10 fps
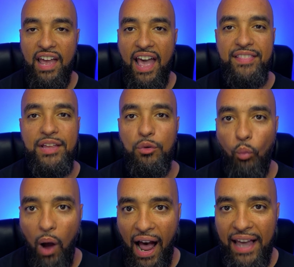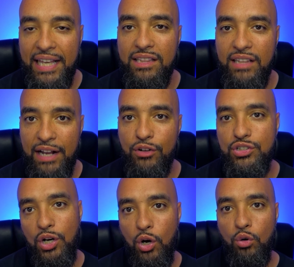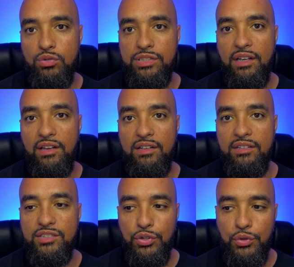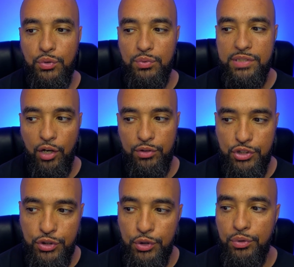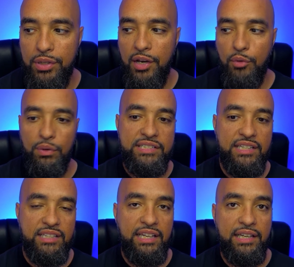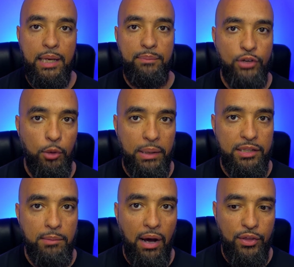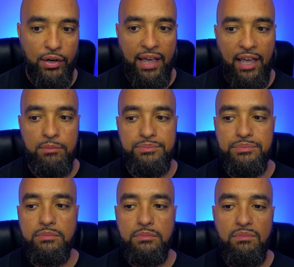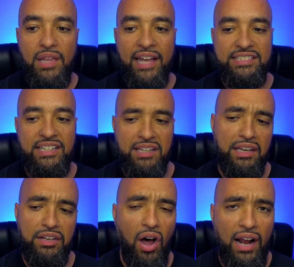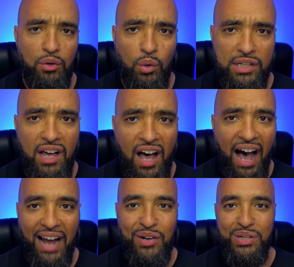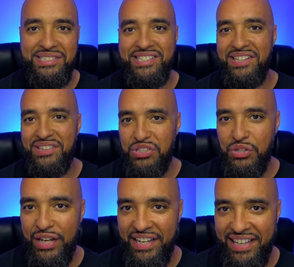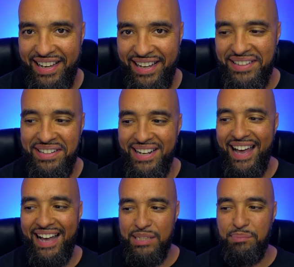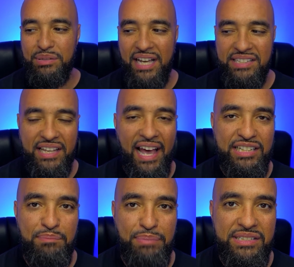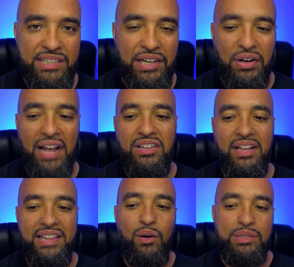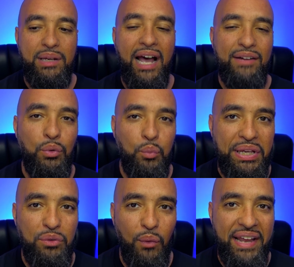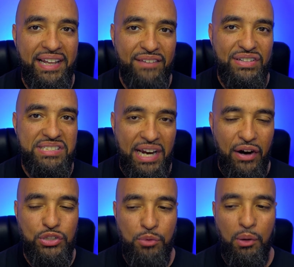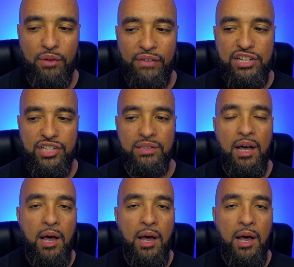And then why he later chose to tell the truth when he says that he kept filming and the mother came. And he says, like, you know, I don't want to sit in the tree again as it pertains to catching Ben's killer. And I thought that was kind of a weak way to give his character a motivation.